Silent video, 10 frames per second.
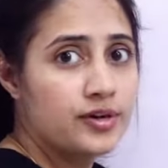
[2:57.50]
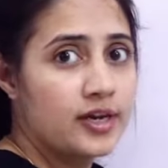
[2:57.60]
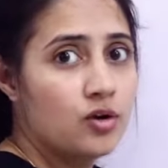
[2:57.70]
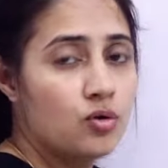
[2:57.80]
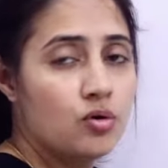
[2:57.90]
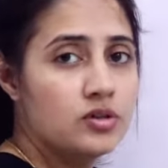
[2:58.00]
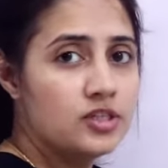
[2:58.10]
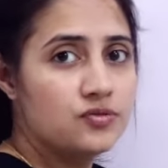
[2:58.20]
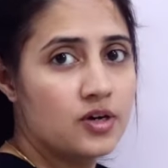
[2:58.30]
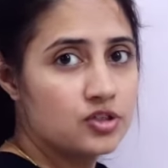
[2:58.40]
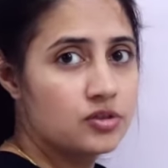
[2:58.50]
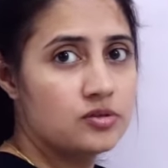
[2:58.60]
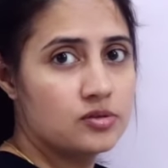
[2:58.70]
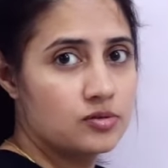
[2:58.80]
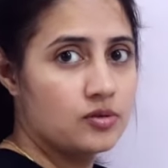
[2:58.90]
realloc, all these
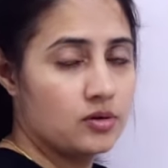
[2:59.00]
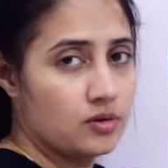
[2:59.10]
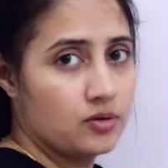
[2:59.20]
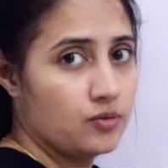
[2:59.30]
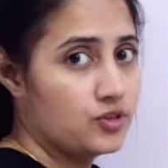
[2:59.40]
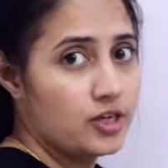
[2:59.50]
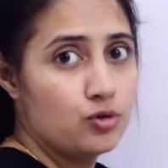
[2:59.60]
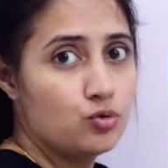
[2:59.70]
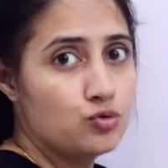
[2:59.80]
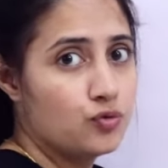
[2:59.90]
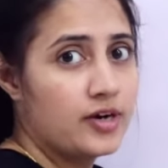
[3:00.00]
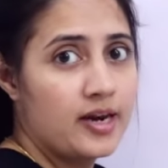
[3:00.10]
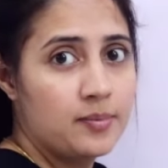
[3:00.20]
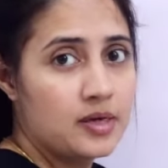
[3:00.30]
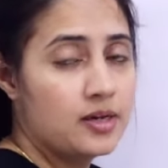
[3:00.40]
functions which are used for
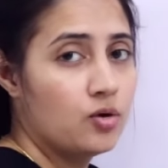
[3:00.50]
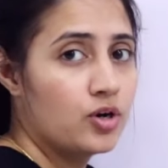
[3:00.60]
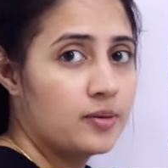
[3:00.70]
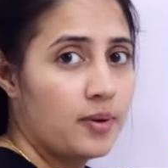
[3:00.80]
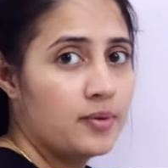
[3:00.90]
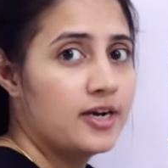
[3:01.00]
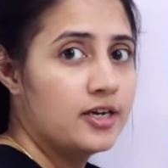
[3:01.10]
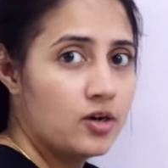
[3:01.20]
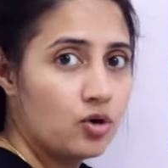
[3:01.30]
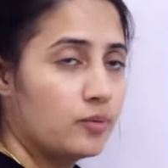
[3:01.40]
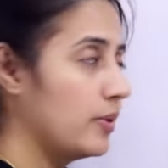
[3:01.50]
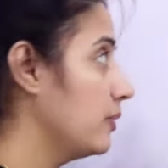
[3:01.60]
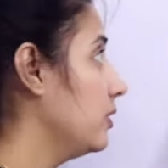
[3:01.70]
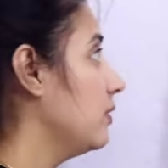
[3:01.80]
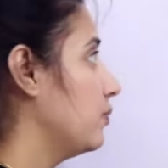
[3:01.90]
dynamically allocate memory and deallocate
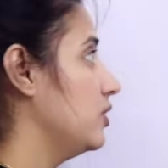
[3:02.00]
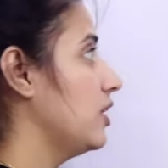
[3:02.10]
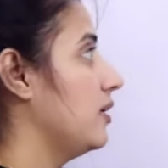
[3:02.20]
memory, these